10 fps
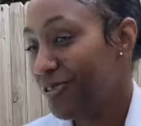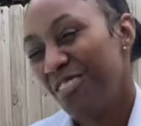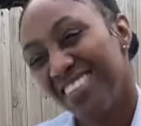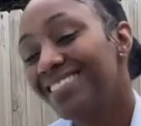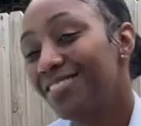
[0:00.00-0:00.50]
You
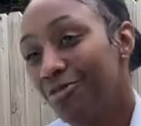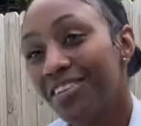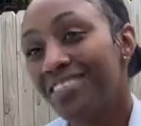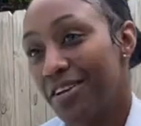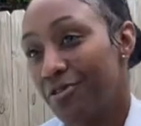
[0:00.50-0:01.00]

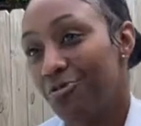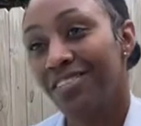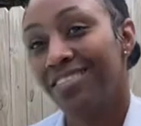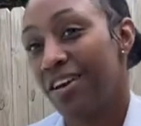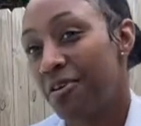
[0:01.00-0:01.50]
could tell. You
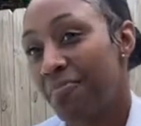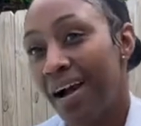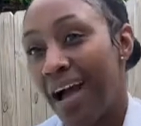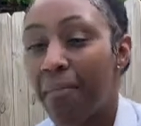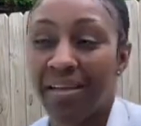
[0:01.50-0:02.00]
could tell
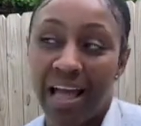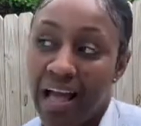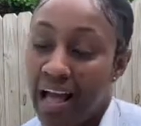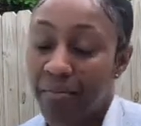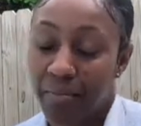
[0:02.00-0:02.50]

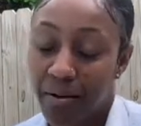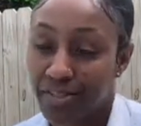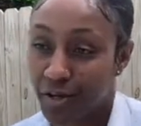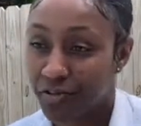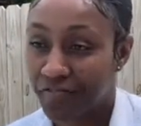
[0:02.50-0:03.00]
by, I'm
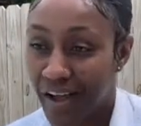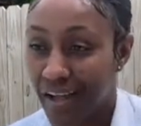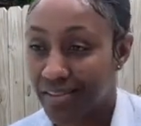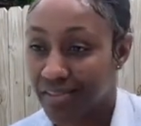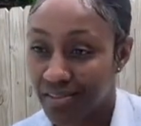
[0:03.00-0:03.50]

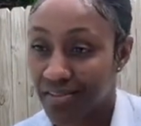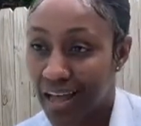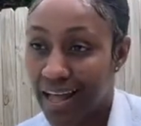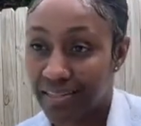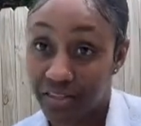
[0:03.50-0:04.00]
certified to
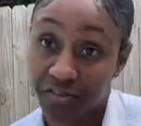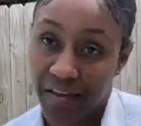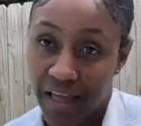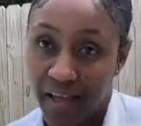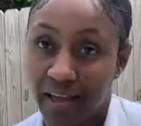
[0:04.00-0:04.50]

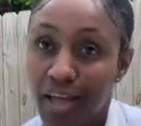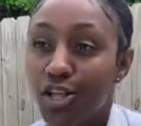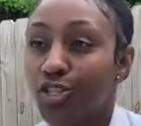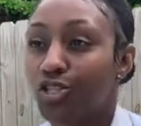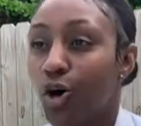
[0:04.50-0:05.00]
identify.
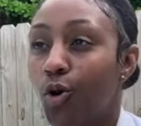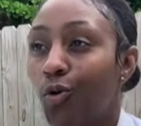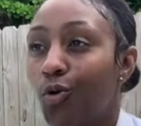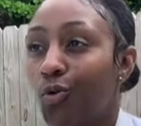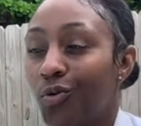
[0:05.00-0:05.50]
Mm-hmm.
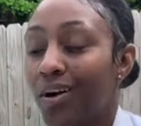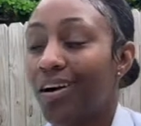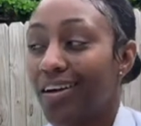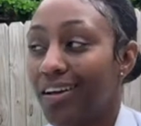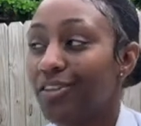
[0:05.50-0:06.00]
So
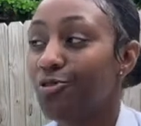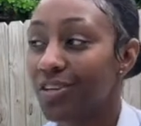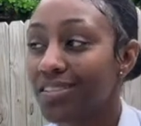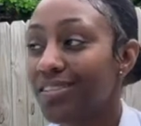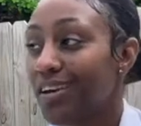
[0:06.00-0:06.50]
you
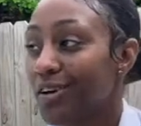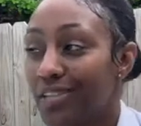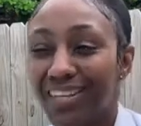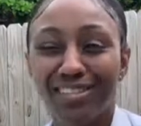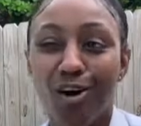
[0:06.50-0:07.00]
could tell.
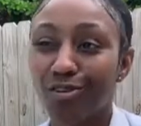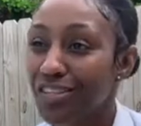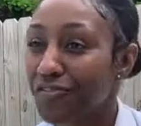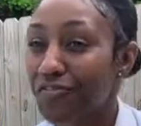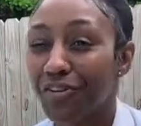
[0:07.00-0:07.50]
They talk
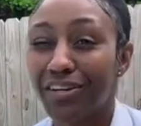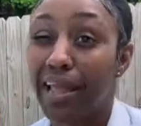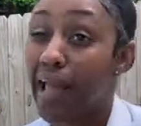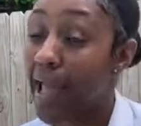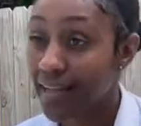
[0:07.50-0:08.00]
different.
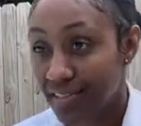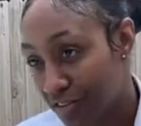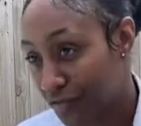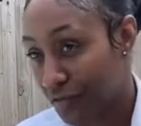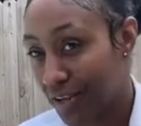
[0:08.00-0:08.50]
They act
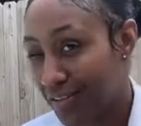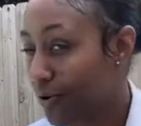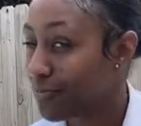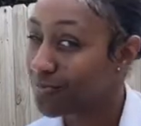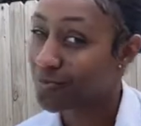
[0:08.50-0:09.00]
different.
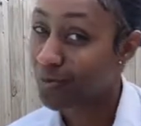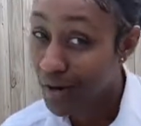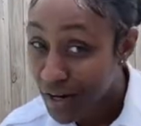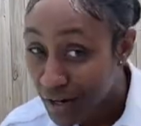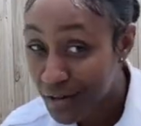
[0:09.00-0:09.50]
They're
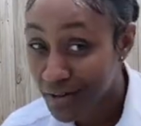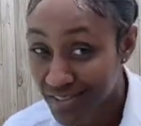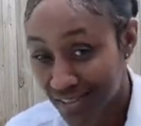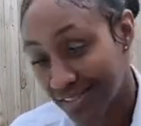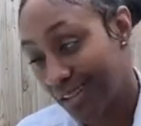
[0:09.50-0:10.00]
weird
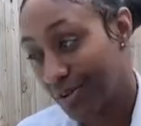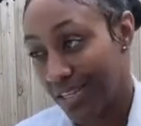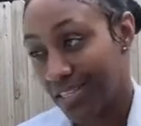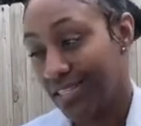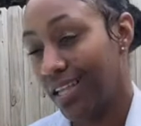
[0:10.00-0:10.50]
to a certain
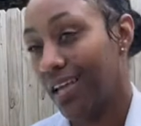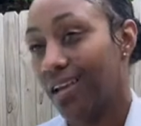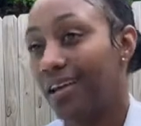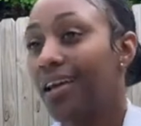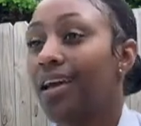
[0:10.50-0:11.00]
extent.
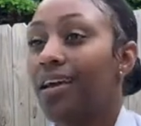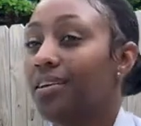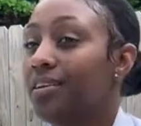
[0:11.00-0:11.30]
Mm-hmm.